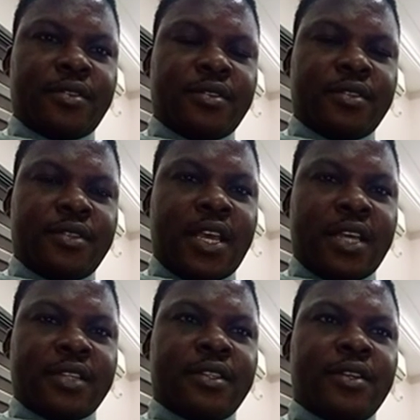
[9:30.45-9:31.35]

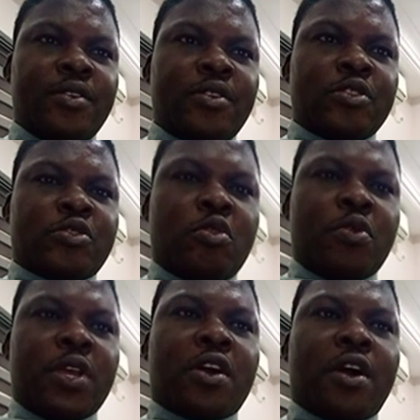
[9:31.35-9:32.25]
Yes. So
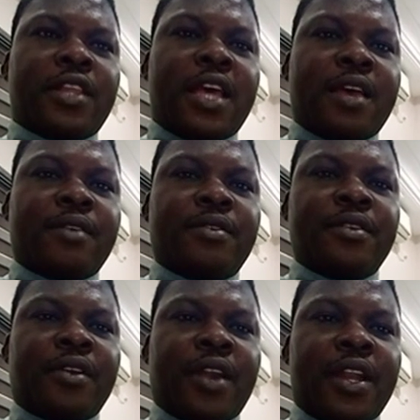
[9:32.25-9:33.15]
we call them
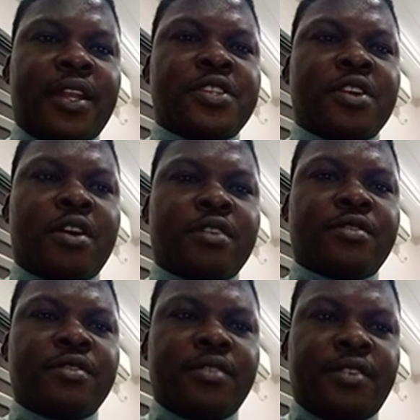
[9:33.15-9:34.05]

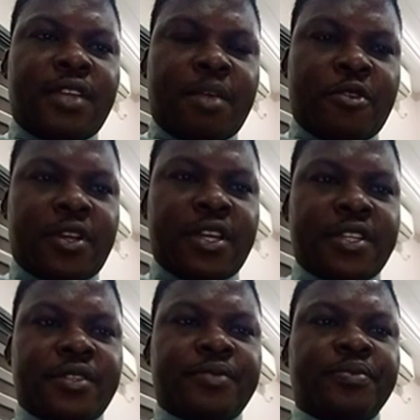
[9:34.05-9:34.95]
religious
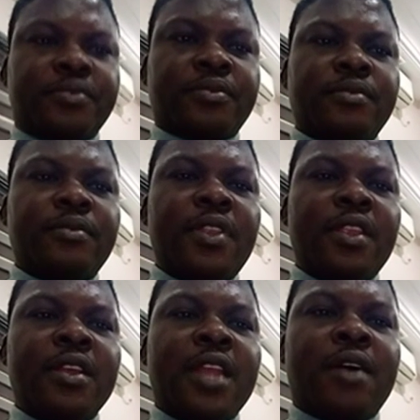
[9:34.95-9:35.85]
democracy.
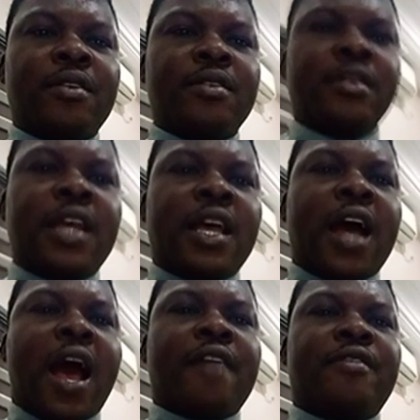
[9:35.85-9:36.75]
Now,
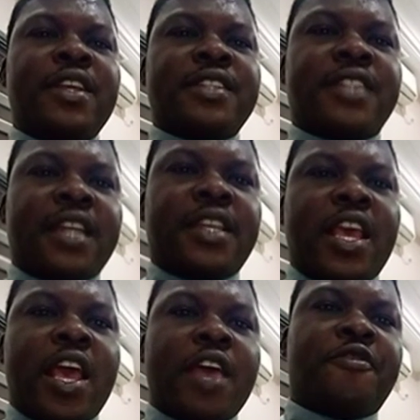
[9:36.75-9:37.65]
I have listed
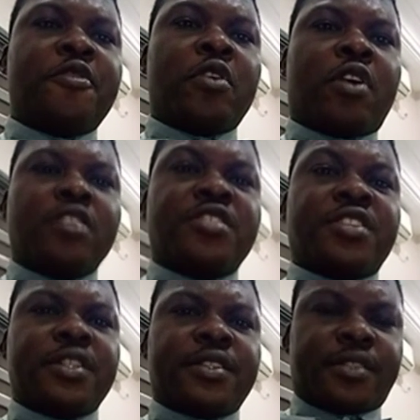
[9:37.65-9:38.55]
here a few
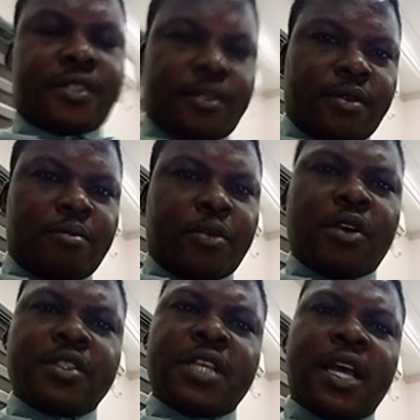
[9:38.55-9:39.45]
countries,
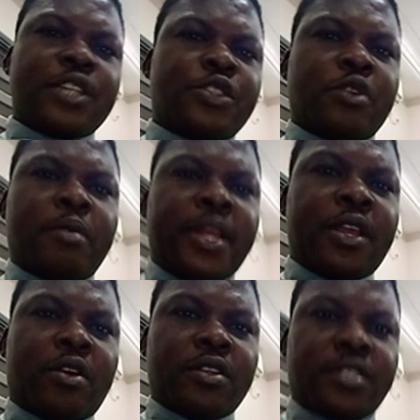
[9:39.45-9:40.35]
because there are so many
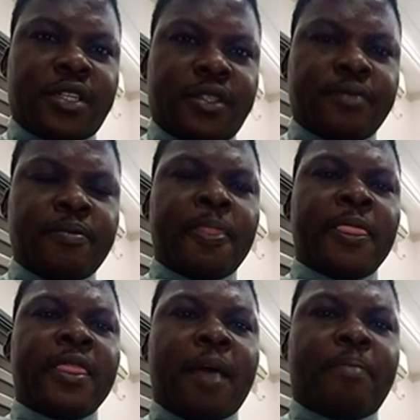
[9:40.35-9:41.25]
countries
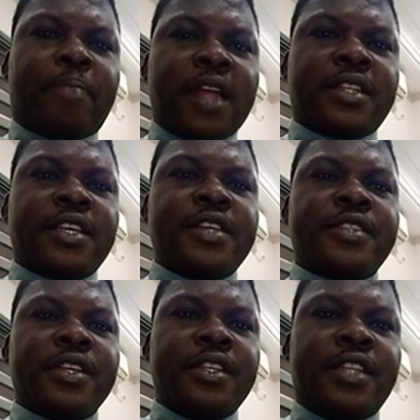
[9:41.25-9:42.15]
that
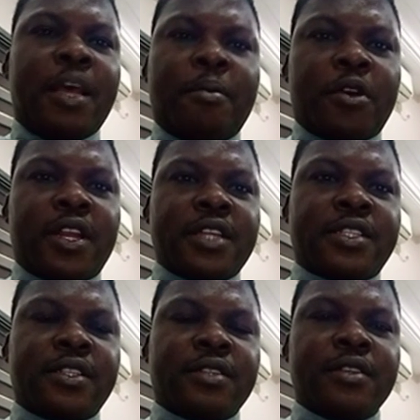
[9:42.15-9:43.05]
practice
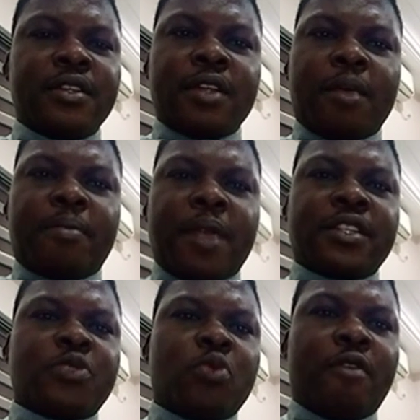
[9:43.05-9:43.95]
democracy, that
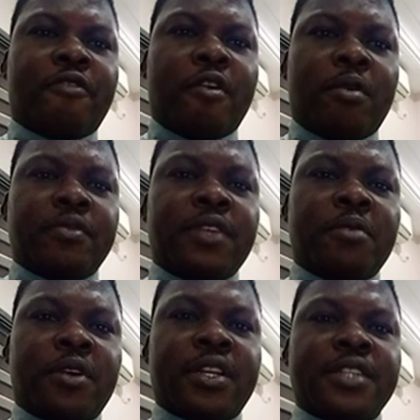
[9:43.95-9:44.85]
practice one form of
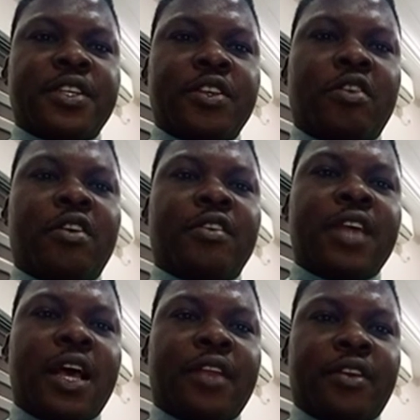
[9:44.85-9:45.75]
democracy or
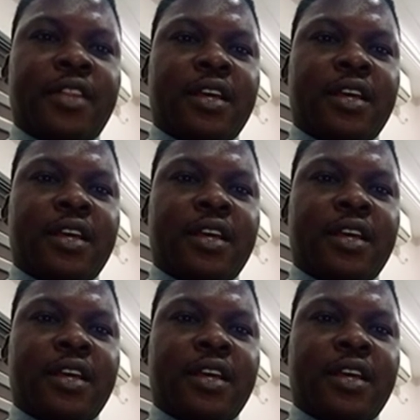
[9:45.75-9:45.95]
another.